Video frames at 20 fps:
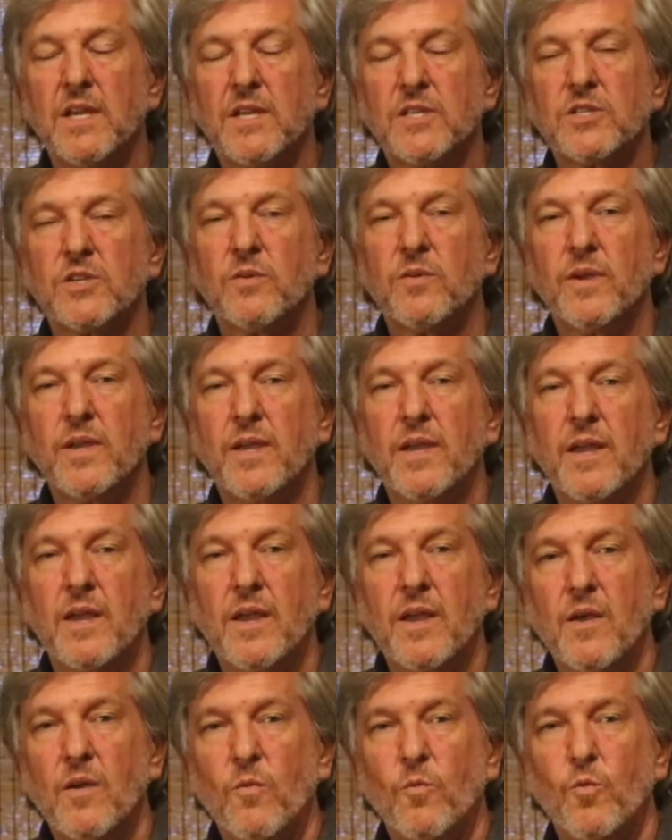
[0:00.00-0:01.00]
So
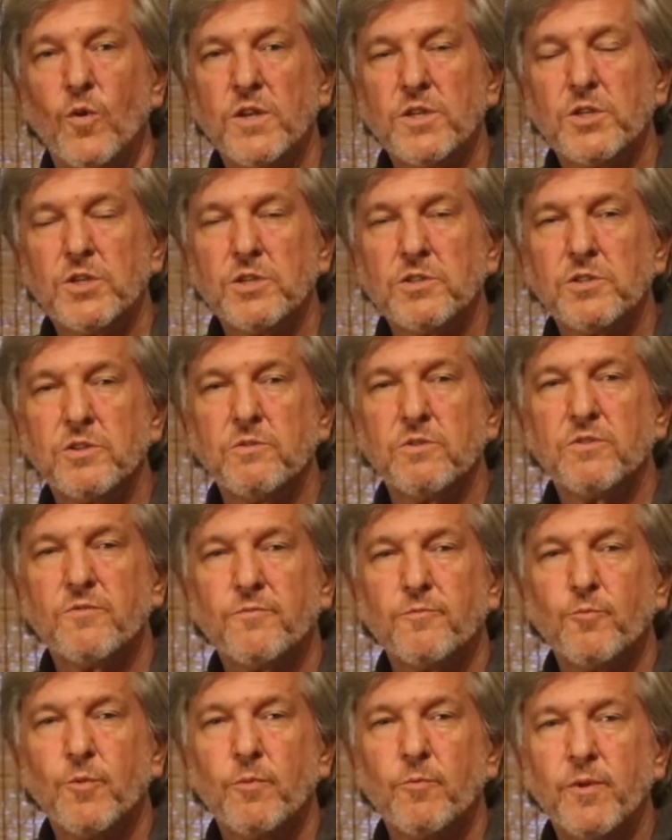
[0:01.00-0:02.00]
what you'll do
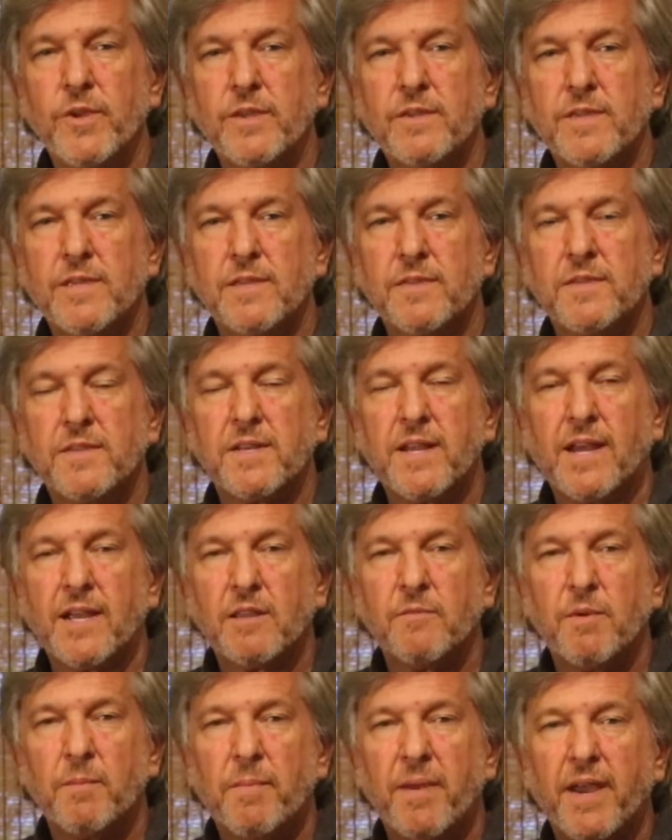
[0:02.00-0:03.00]
is when we get the
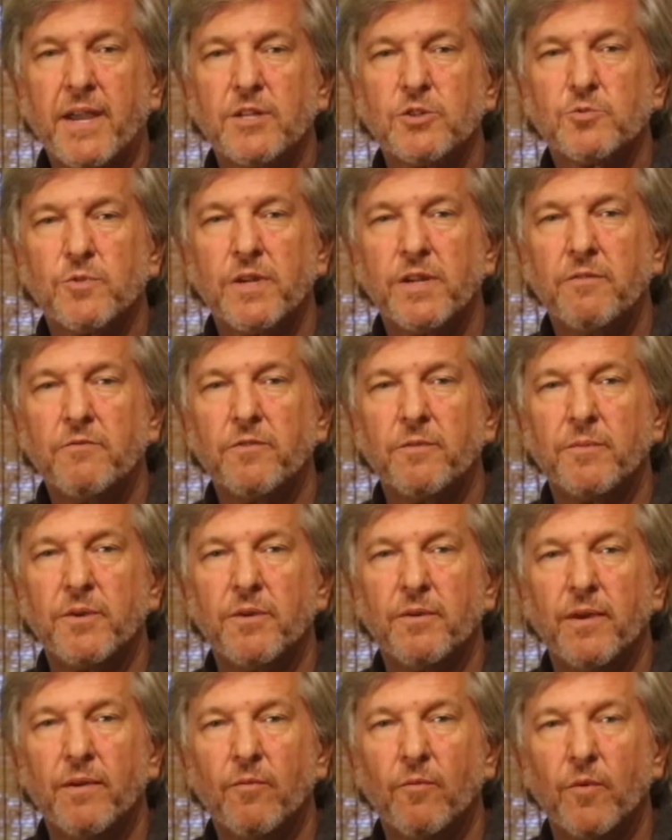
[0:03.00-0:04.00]
document package ready from
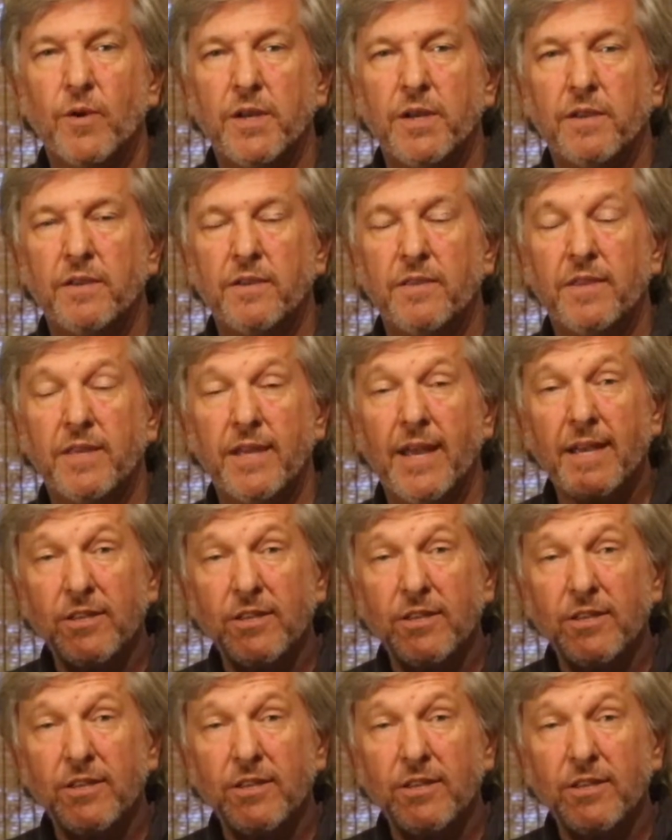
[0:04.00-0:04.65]
your, when the